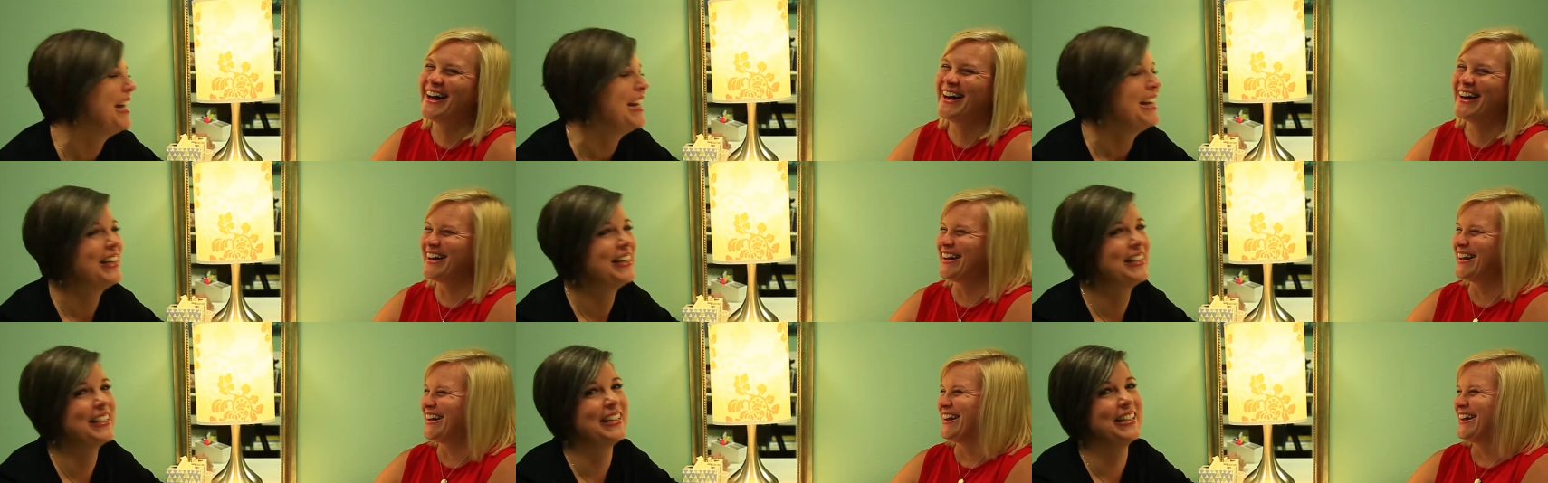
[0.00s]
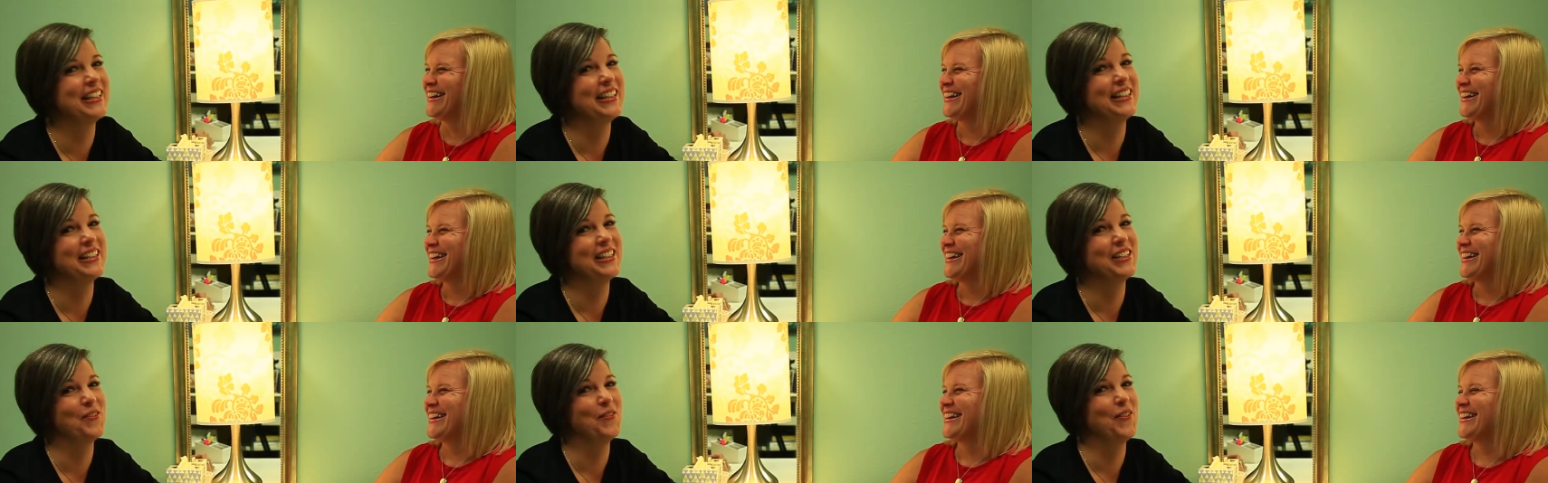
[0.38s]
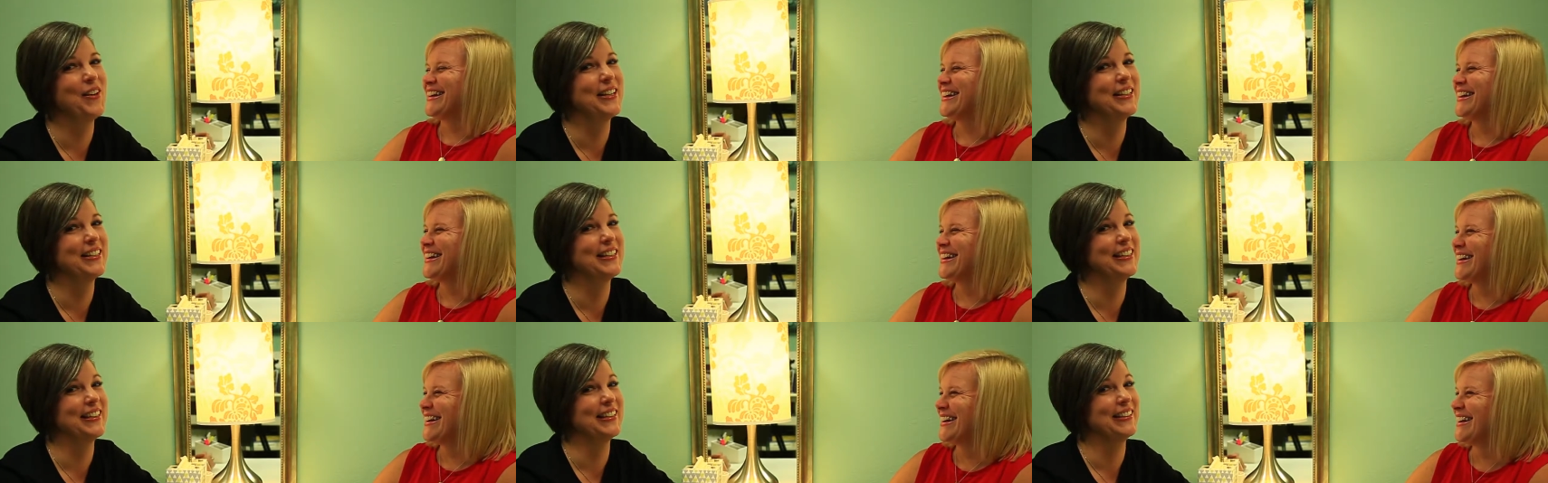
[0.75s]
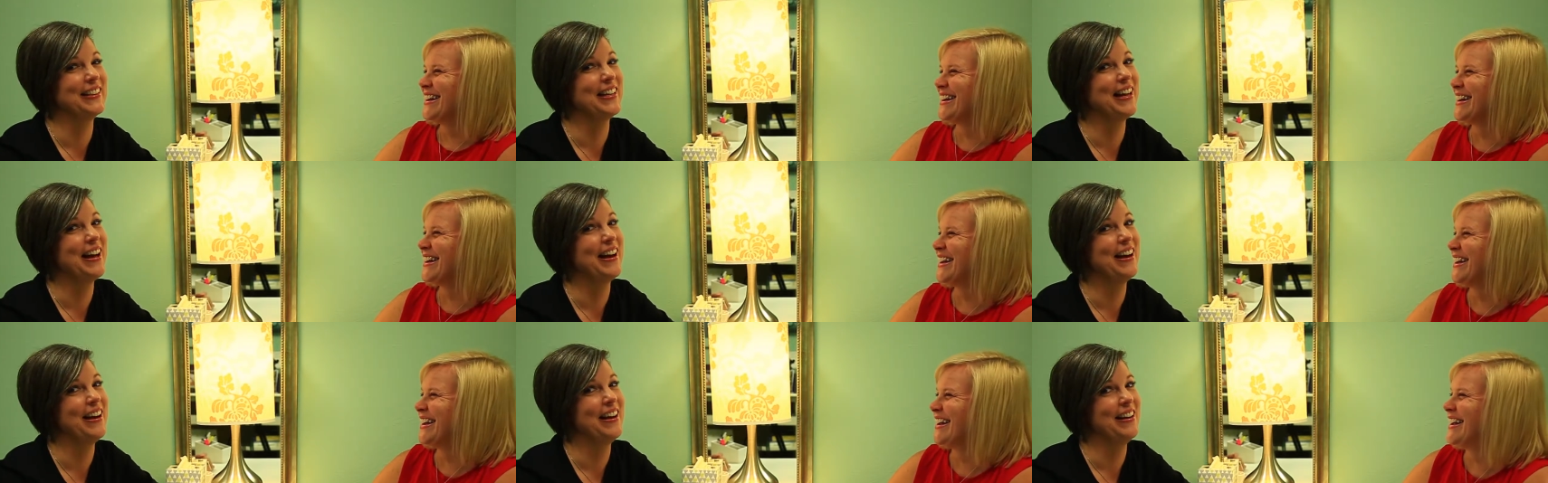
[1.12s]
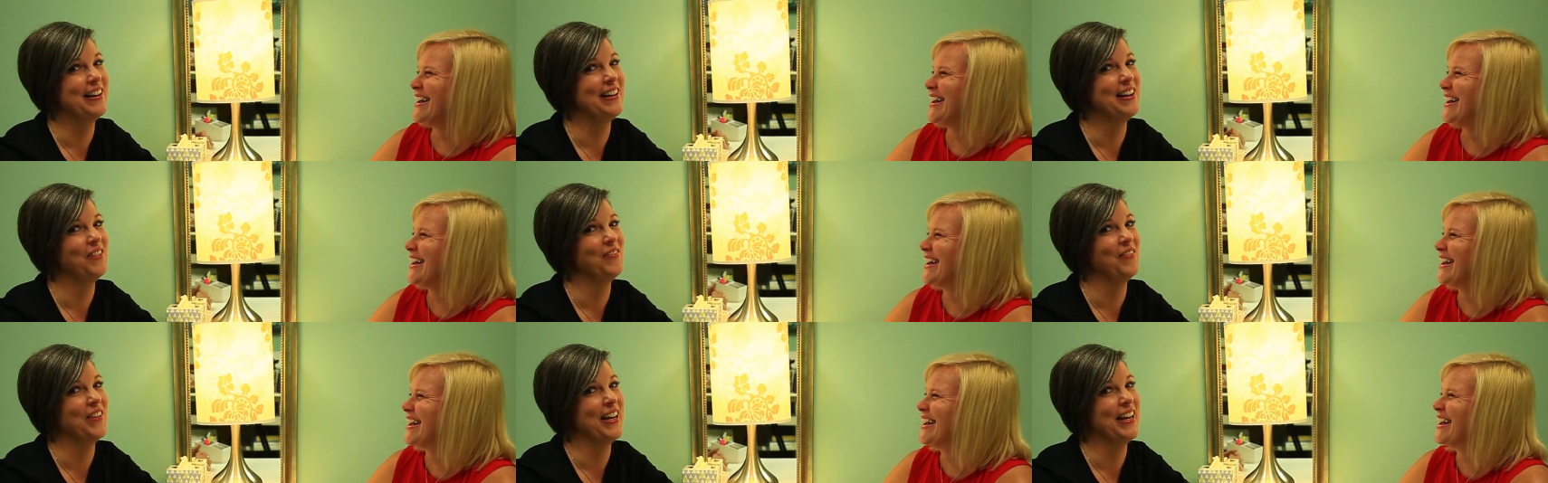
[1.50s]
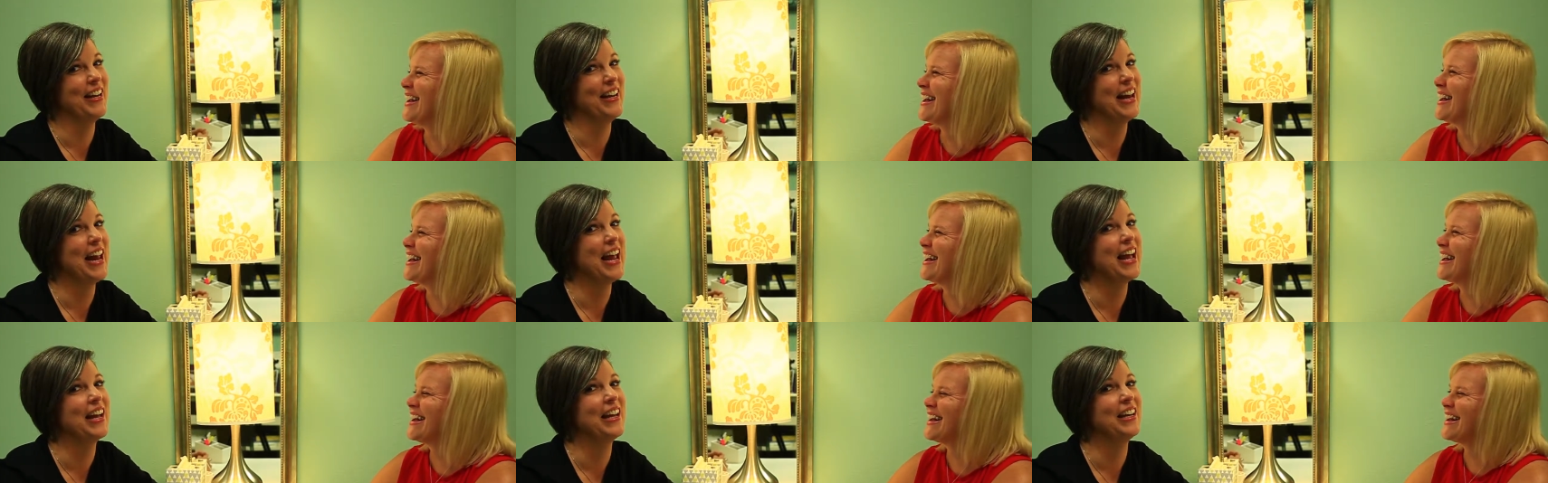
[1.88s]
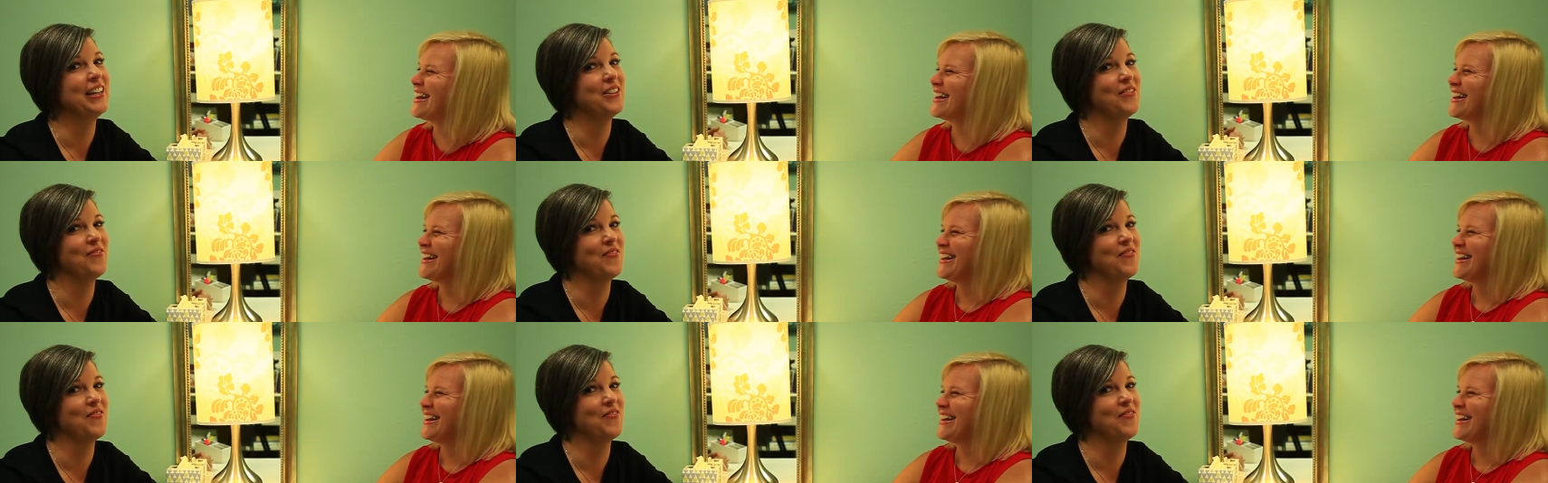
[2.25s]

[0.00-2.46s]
Speaker 1: she has fixed a lot on me and